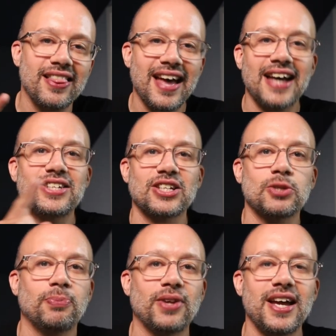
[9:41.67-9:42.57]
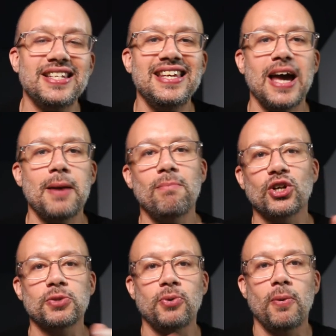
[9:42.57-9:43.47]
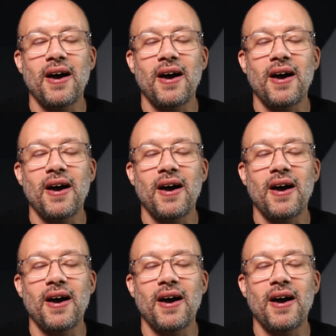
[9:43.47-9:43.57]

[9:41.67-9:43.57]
That's explained. He had multiple